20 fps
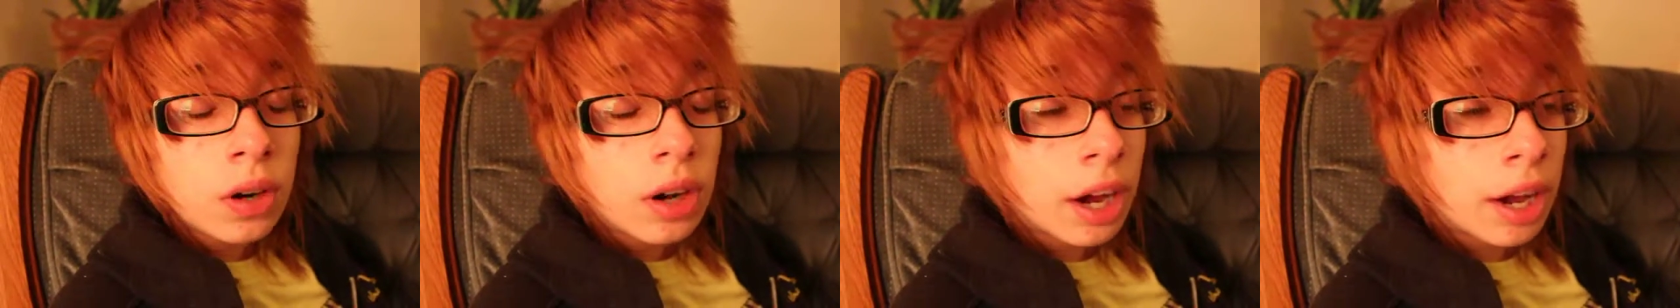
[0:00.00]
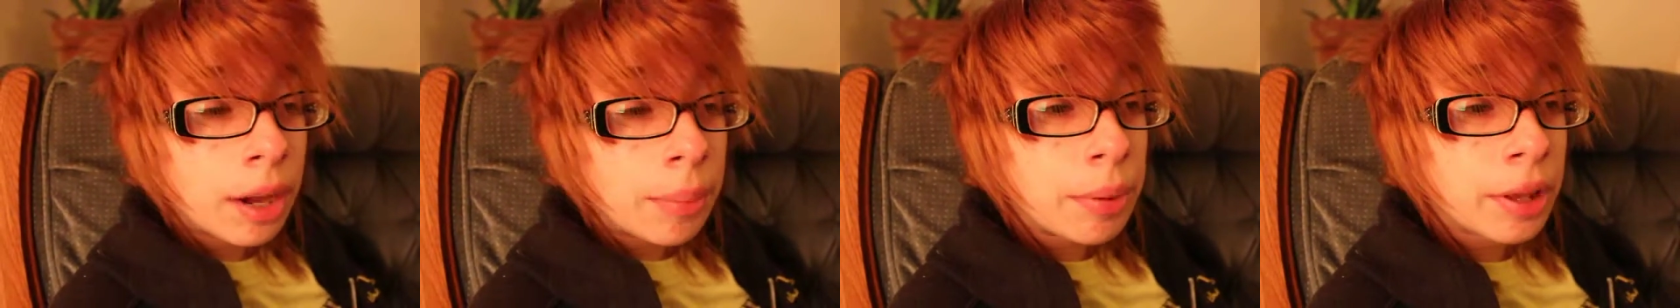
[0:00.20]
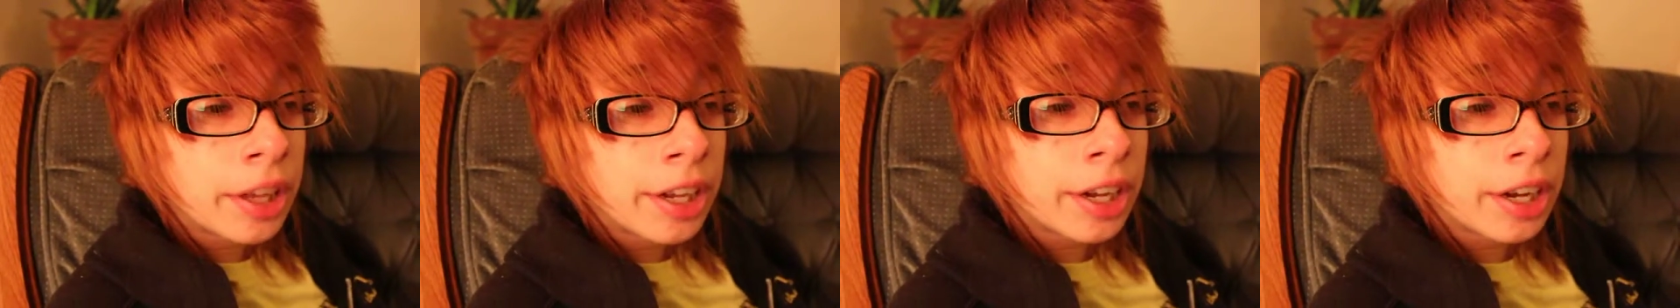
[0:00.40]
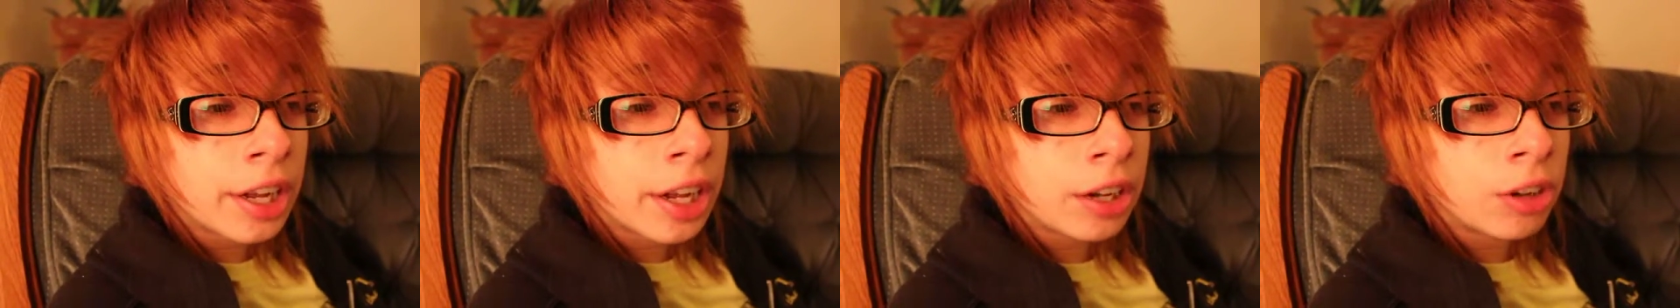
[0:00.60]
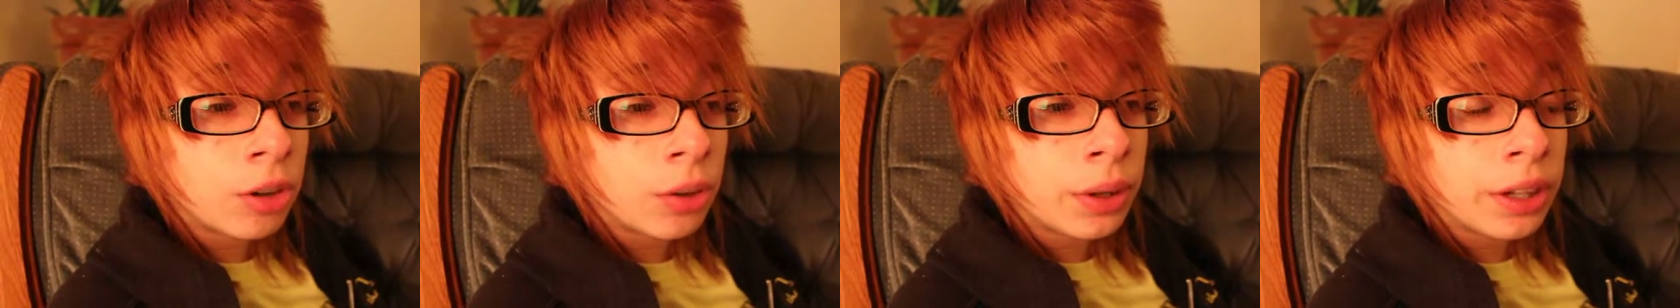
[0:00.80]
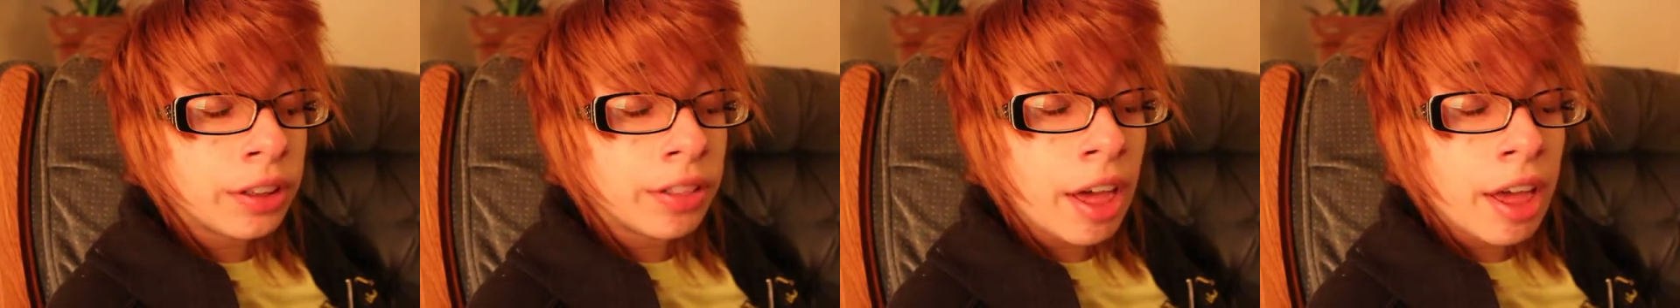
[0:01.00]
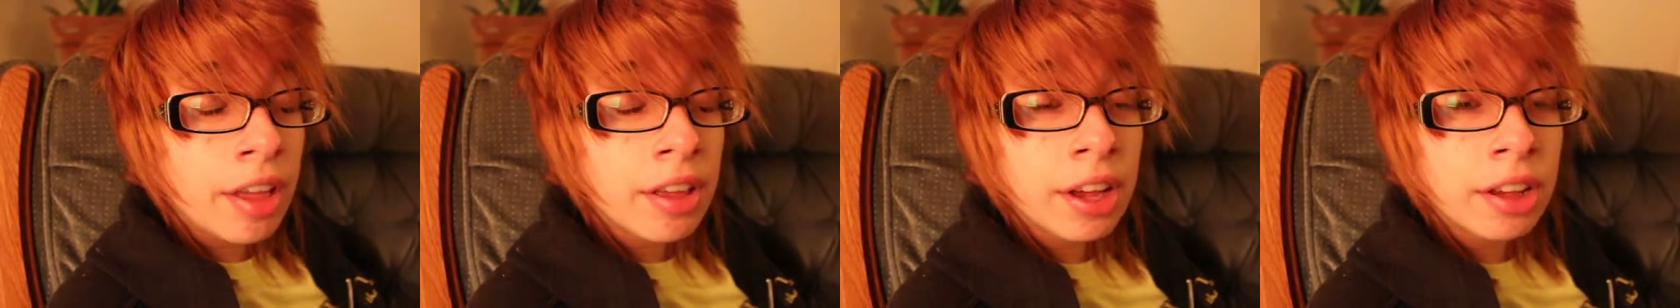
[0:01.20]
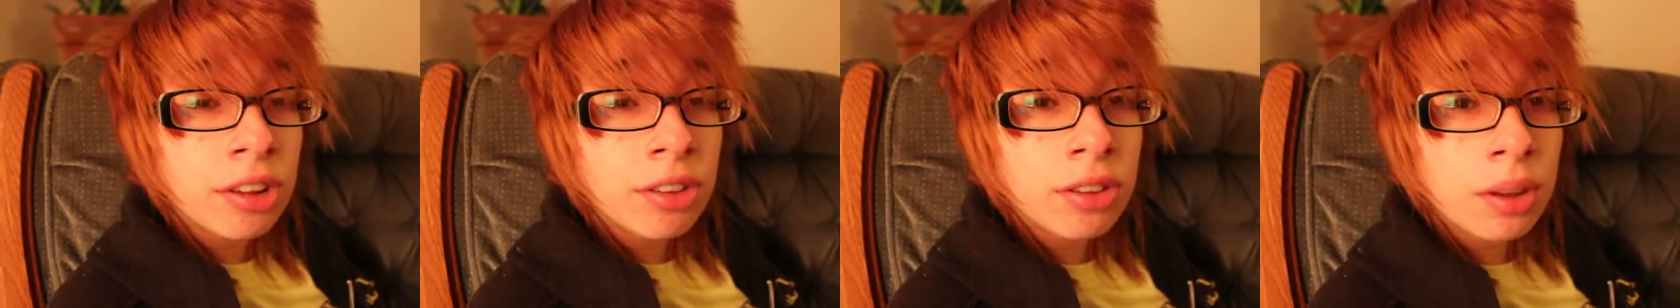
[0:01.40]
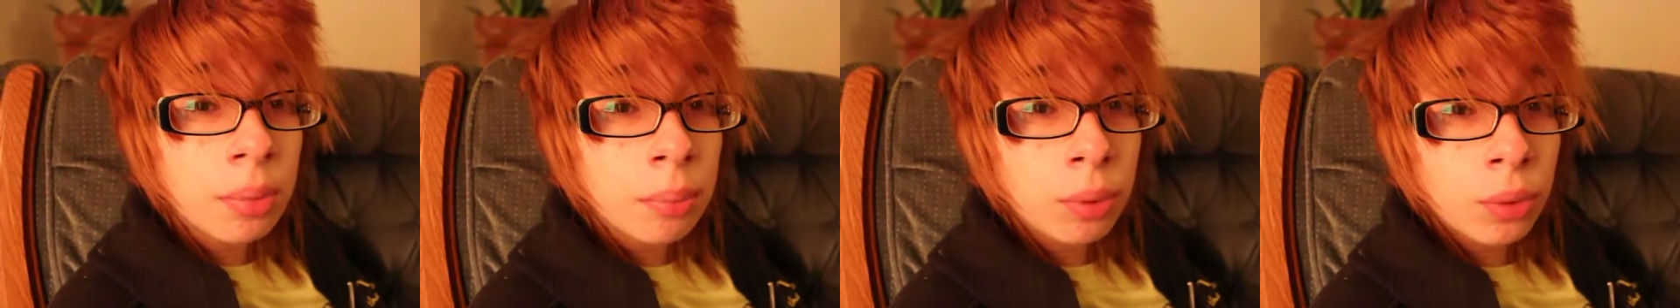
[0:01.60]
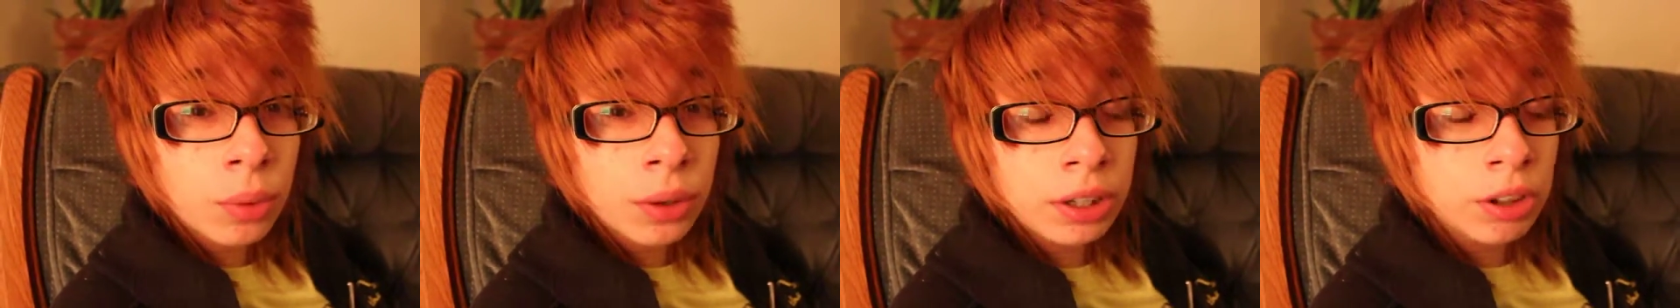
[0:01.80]
I plan on doing that at some
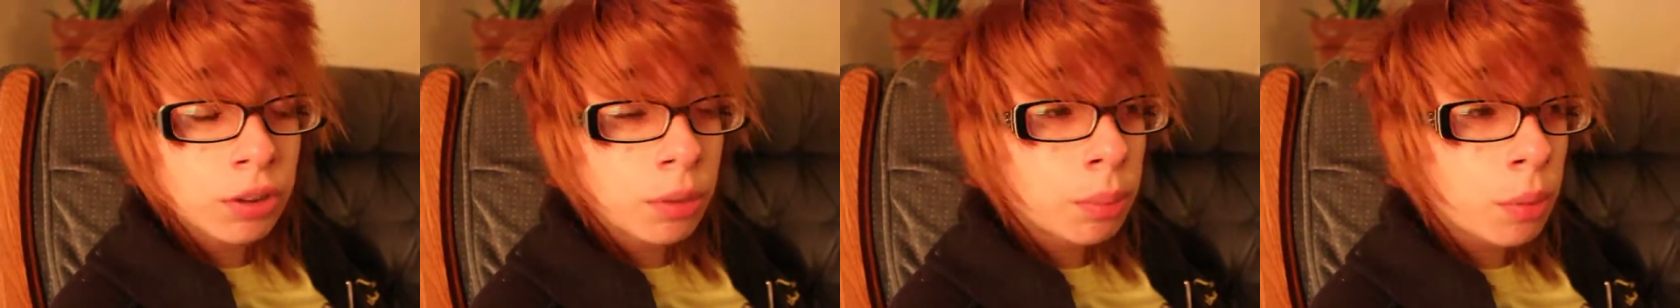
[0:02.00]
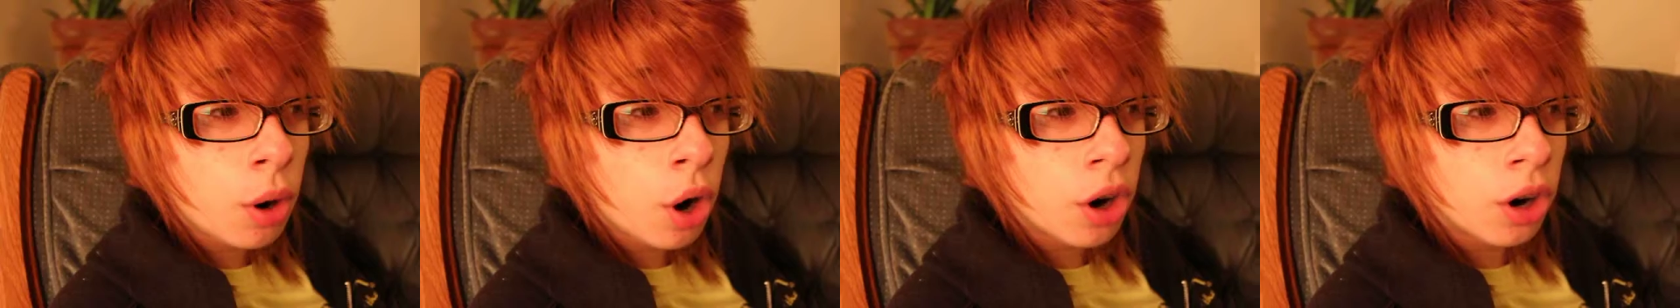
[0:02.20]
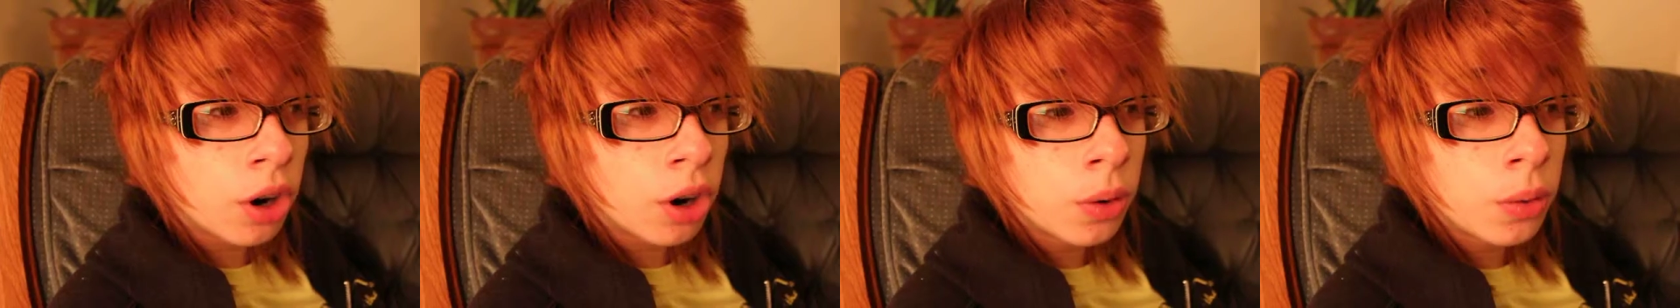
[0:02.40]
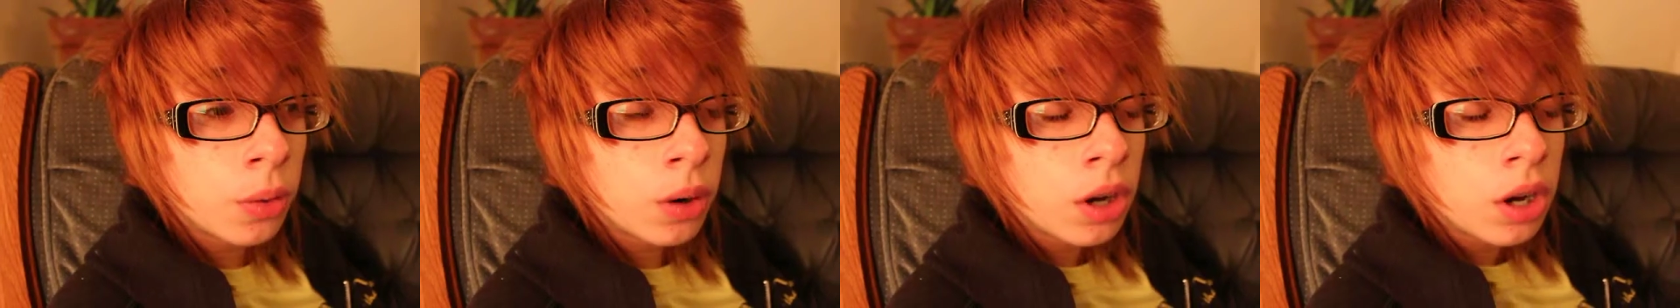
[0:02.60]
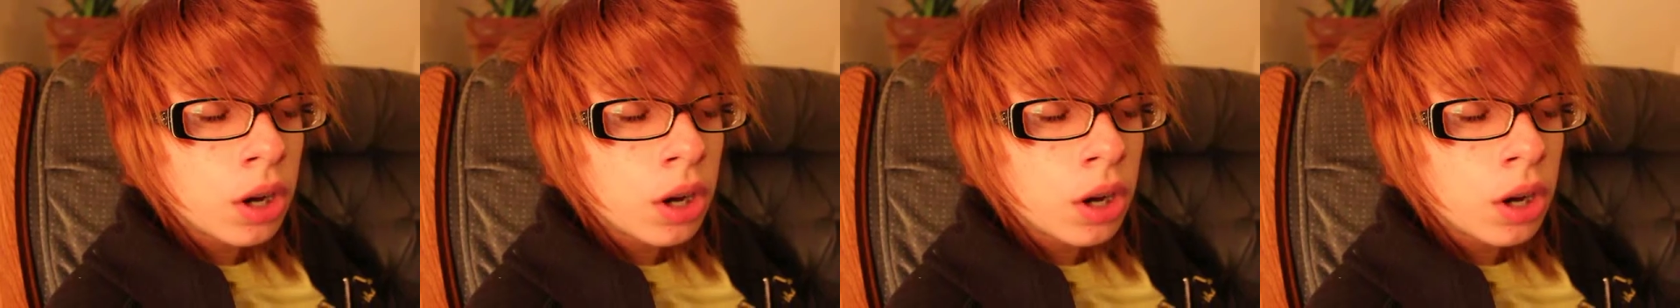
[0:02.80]
point tomorrow.